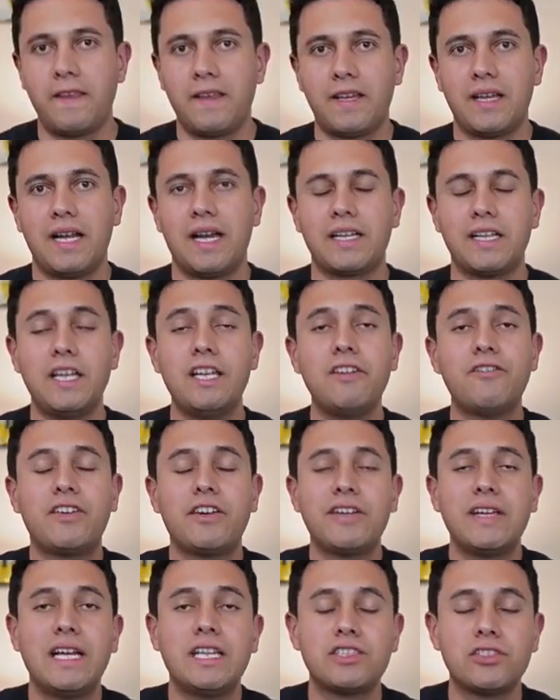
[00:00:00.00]
Another
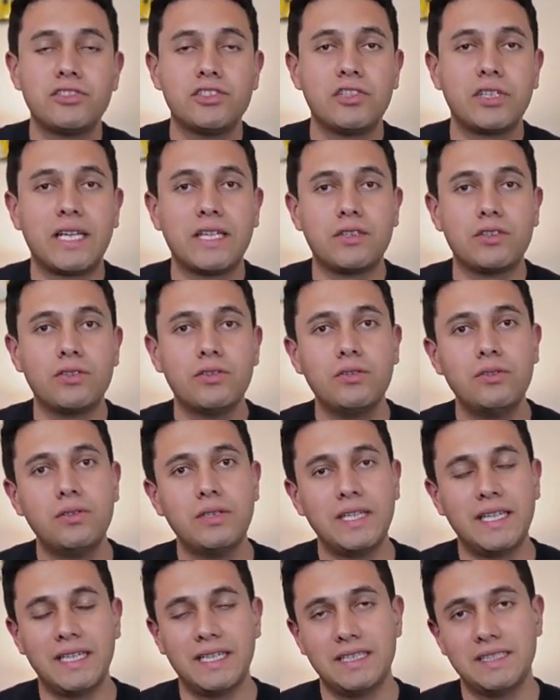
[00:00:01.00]
variation you can do
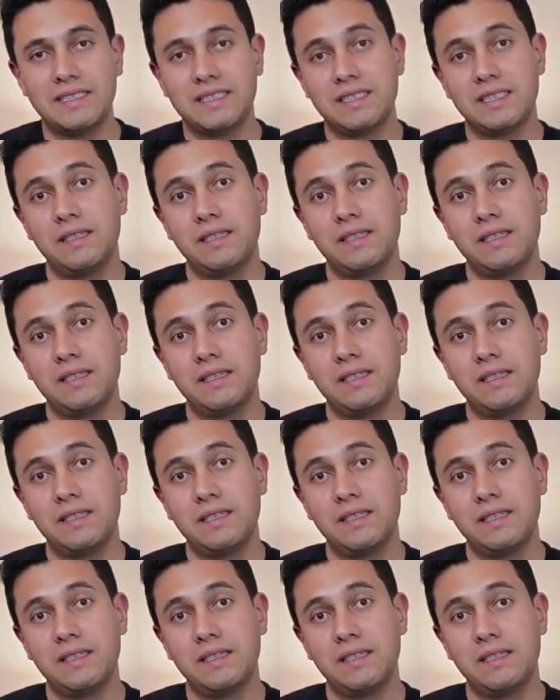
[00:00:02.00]
is